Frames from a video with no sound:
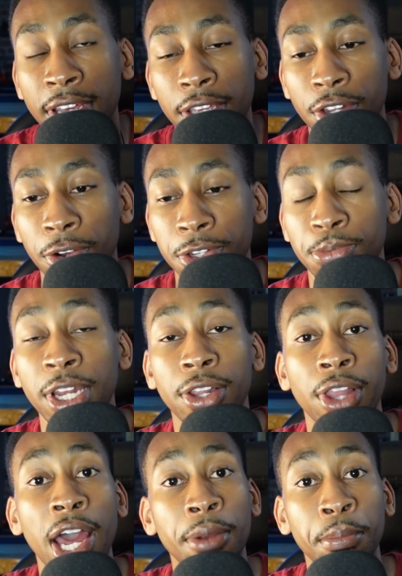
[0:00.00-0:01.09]
He's made a
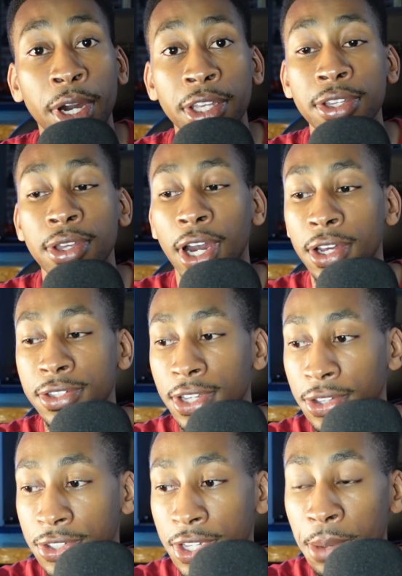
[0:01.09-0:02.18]
lot of money
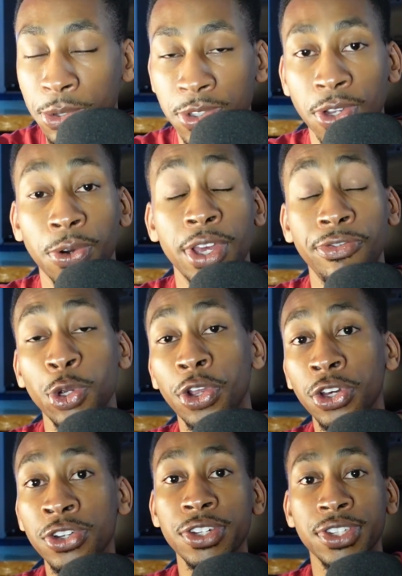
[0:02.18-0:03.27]
selling samples. So if you're
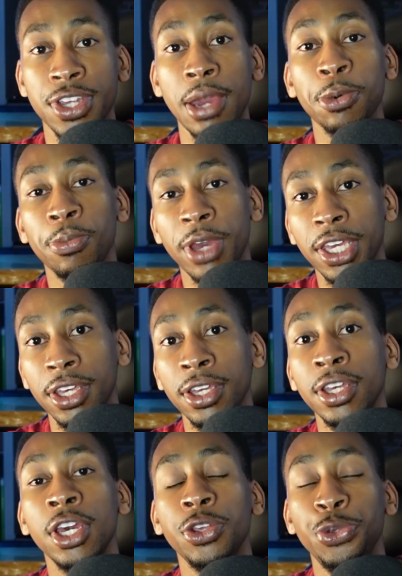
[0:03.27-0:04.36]
good at sample making,
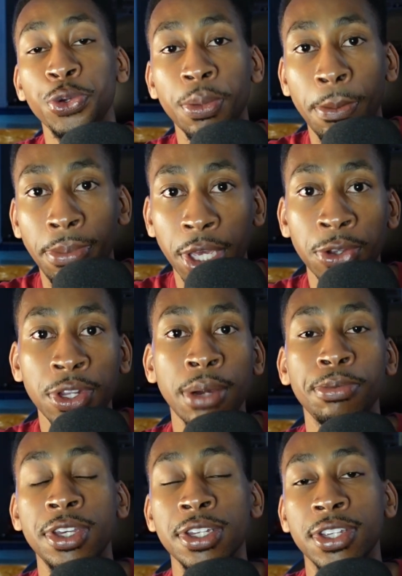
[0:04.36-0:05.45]
you can build
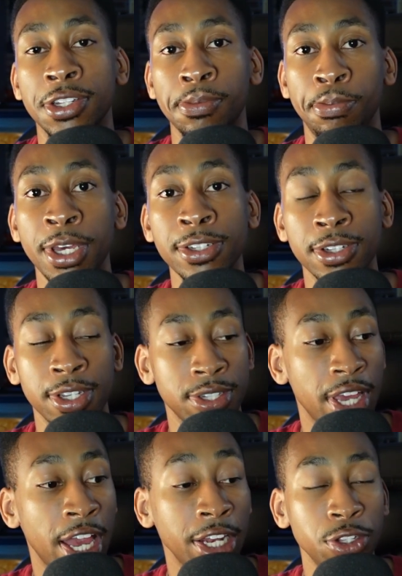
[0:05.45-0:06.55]
up this as a business,
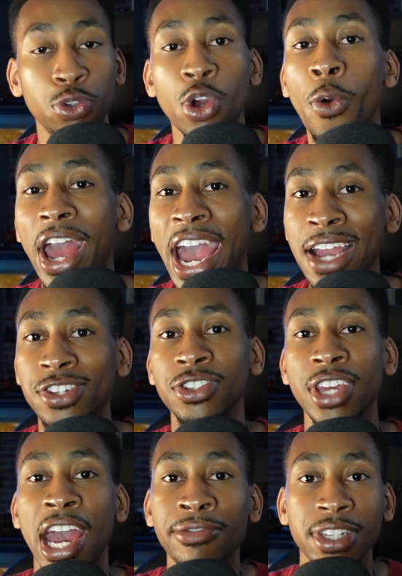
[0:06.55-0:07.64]
and you don't actually
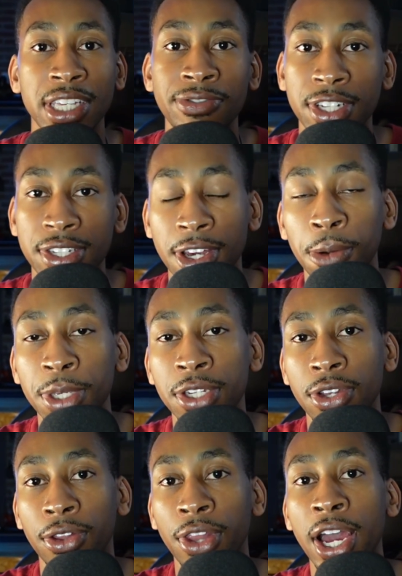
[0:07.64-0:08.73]
have to even sell beats
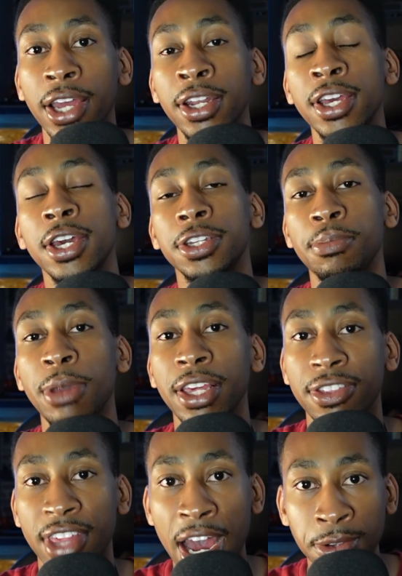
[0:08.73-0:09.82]
online to make
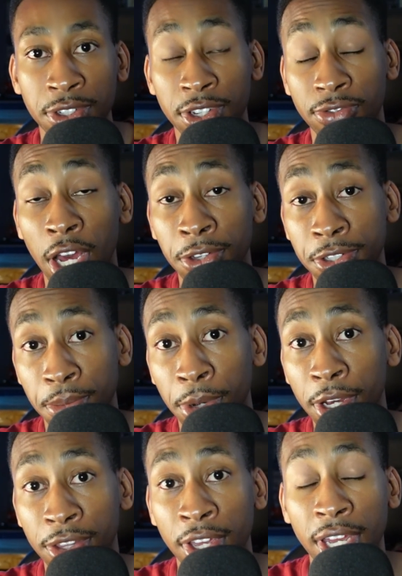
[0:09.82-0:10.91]
thousands of dollars a
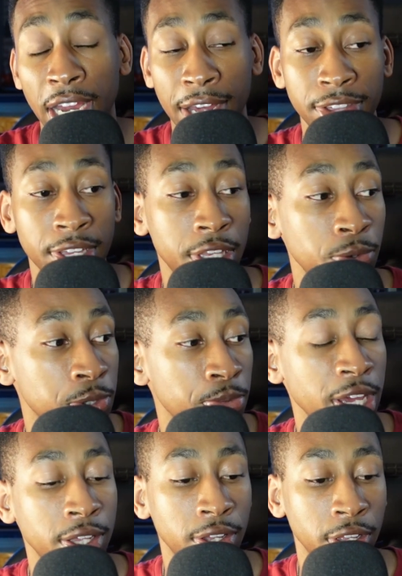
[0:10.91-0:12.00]
month. I think he was
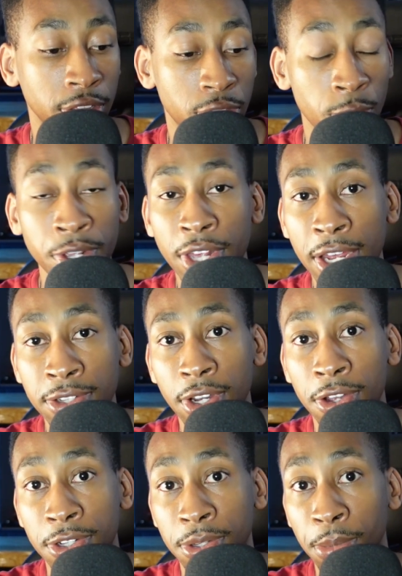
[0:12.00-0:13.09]
making
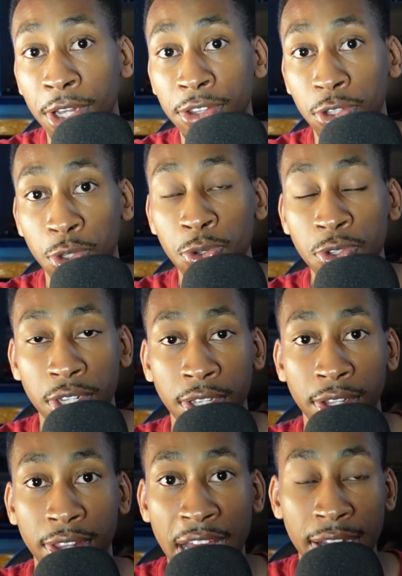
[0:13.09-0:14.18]
$30,000 a month using
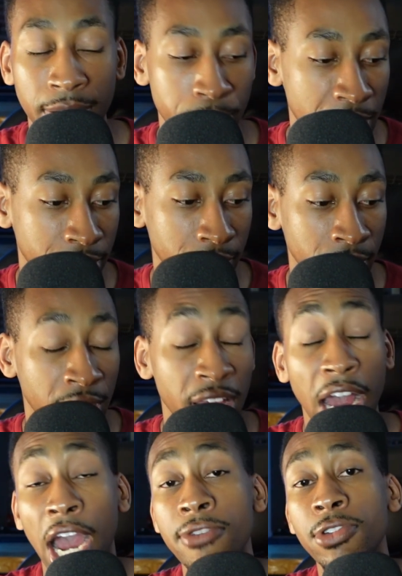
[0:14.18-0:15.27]
that method.
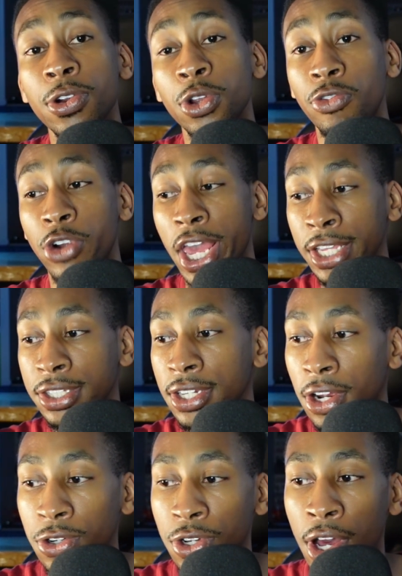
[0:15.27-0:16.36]
I've earned over
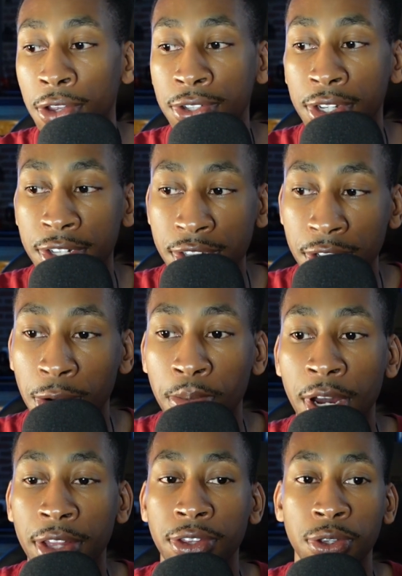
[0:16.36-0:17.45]
$1,800 in a single
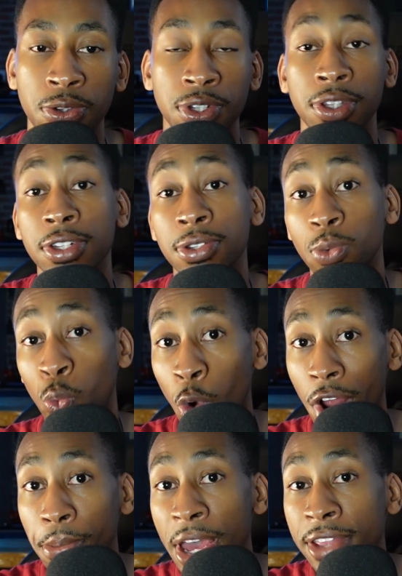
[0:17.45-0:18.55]
month using this
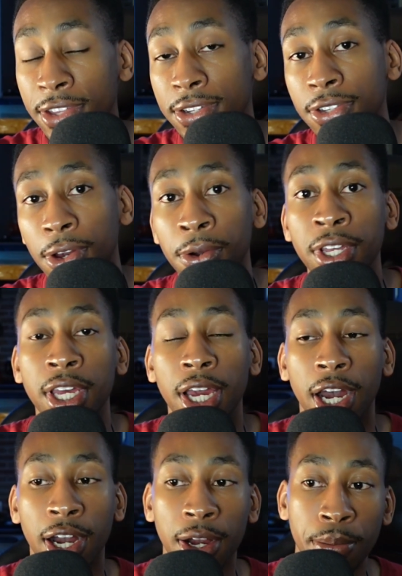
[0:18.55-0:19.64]
one method. So
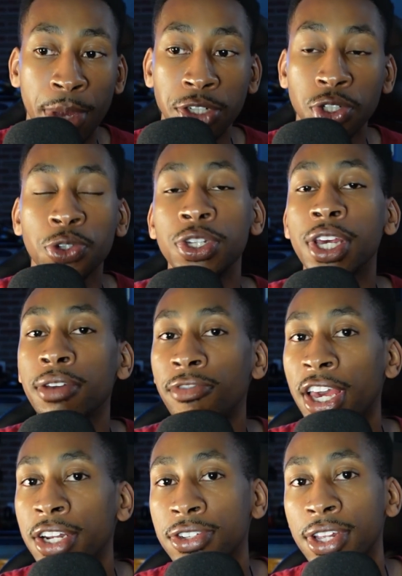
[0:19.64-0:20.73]
make sure you take
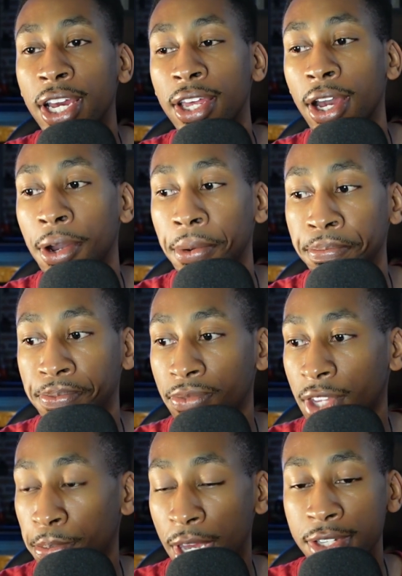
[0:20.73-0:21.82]
advantage of that.
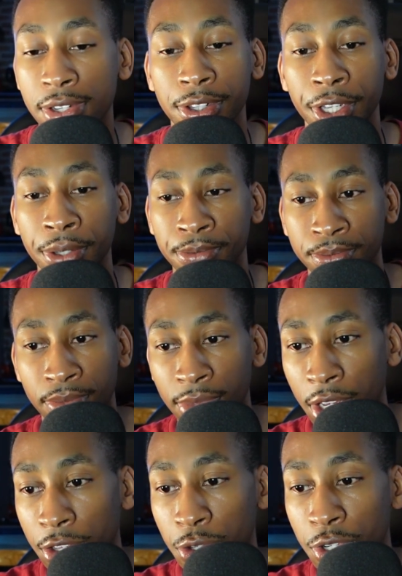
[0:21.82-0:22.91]
Basically,
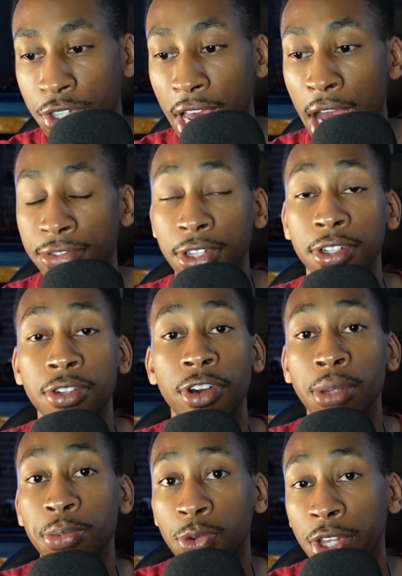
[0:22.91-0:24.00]
you just have to
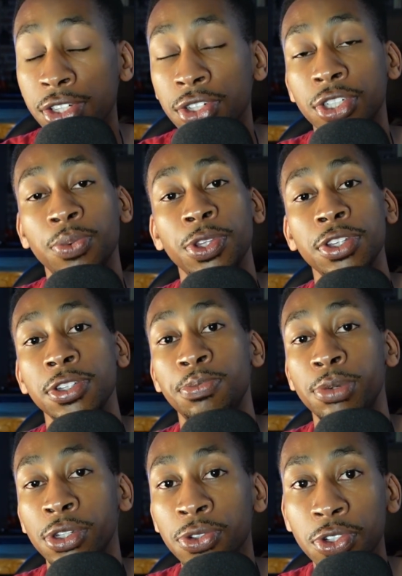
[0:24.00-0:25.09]
develop a relationship with these
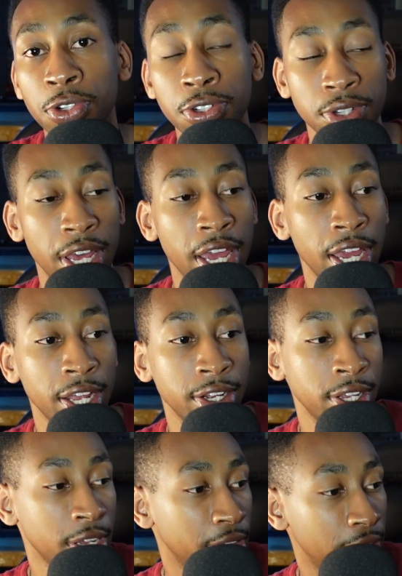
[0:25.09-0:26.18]
producers, and
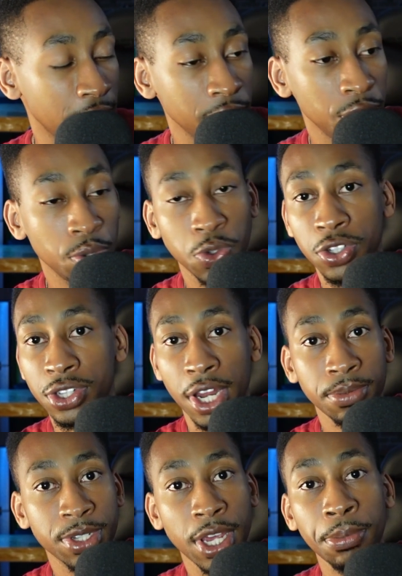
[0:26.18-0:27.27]
then you just send
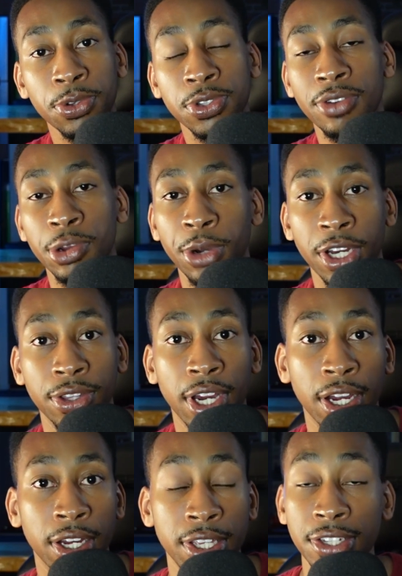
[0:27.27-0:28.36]
them samples every month.
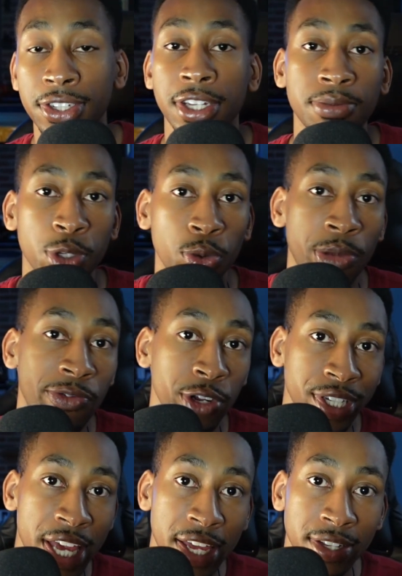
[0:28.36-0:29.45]
He sends them to him every
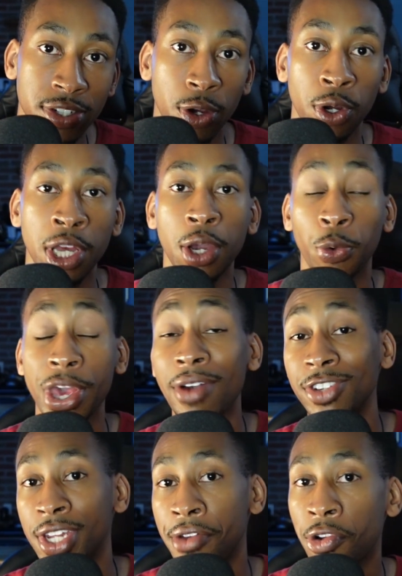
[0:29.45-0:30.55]
day. So we
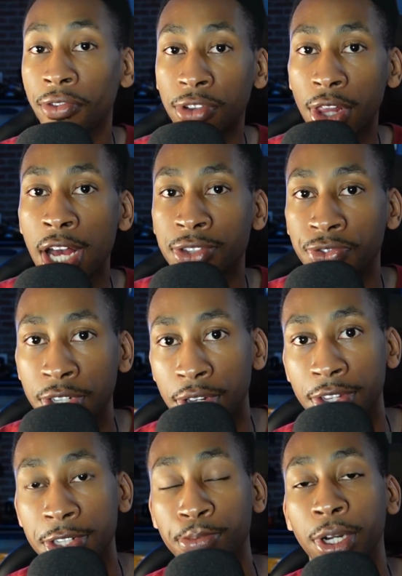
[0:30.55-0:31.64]
have different philosophies on
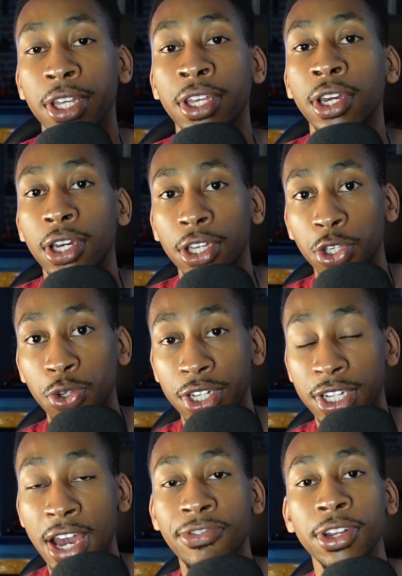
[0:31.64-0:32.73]
this, but you can
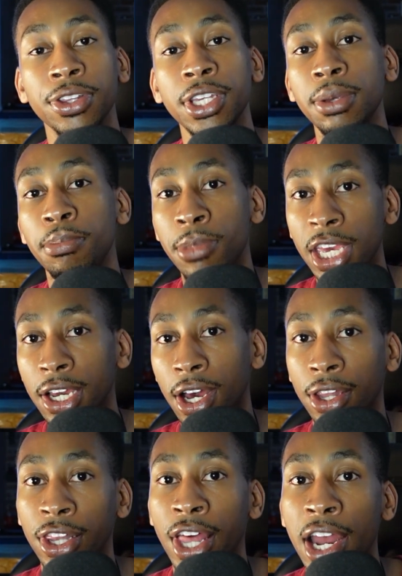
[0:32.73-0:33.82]
definitely make a
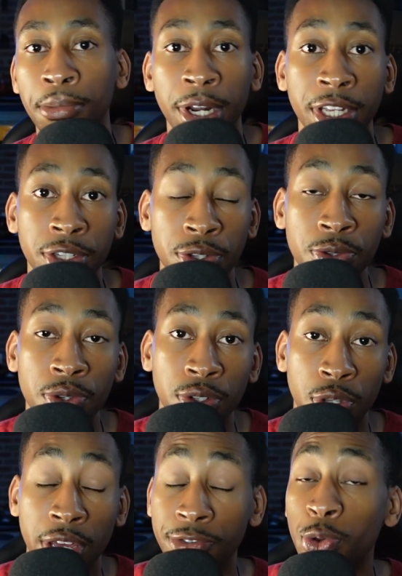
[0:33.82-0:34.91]
lot of money
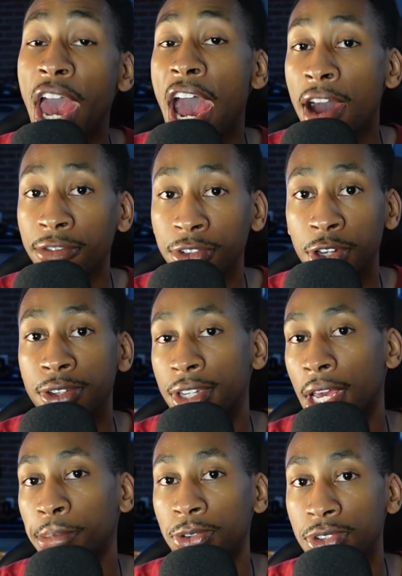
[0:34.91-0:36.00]
if you have good
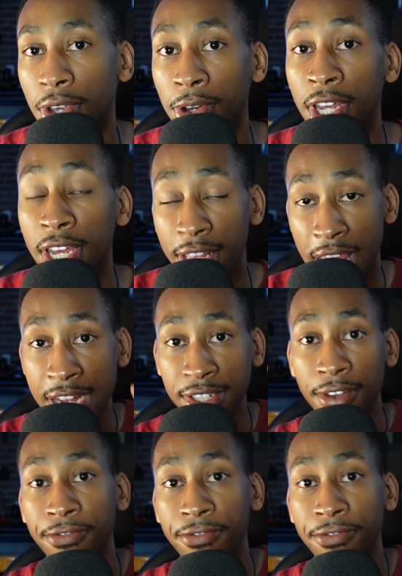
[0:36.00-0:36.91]
samples. So that's the